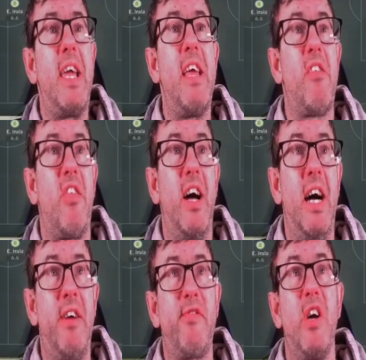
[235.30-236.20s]
is the
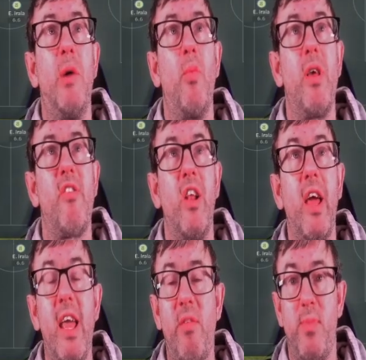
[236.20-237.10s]
halftime whistle.
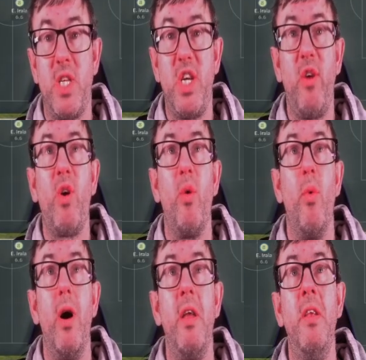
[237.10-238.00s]
It is Pachuca
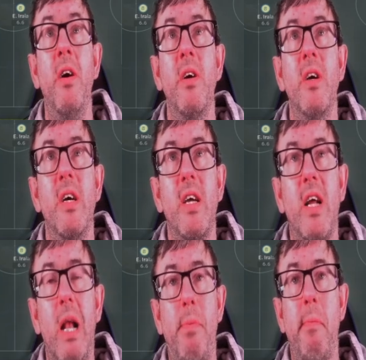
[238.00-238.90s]
1,
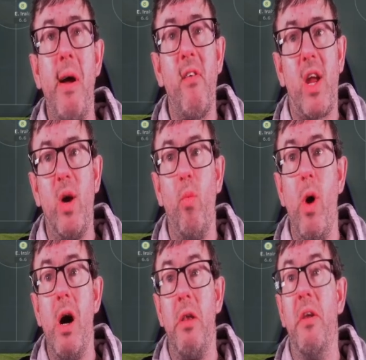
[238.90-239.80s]
Club America
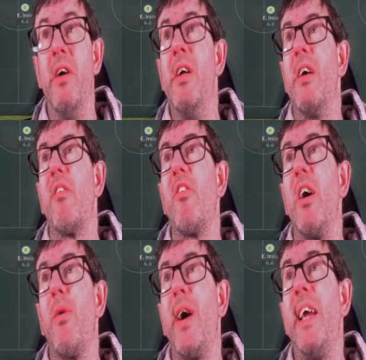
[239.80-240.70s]
1.
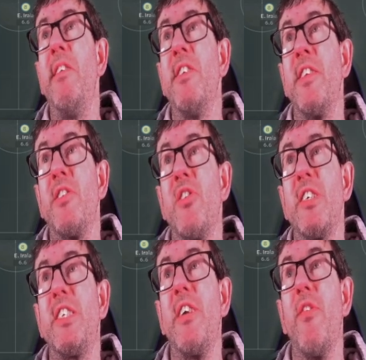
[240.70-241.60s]
So into the
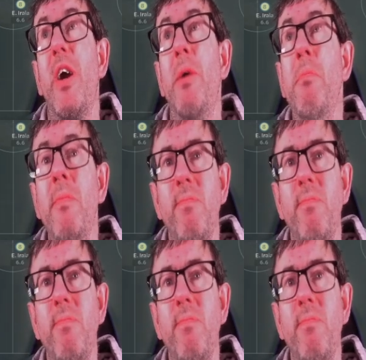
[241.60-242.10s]
dressing room,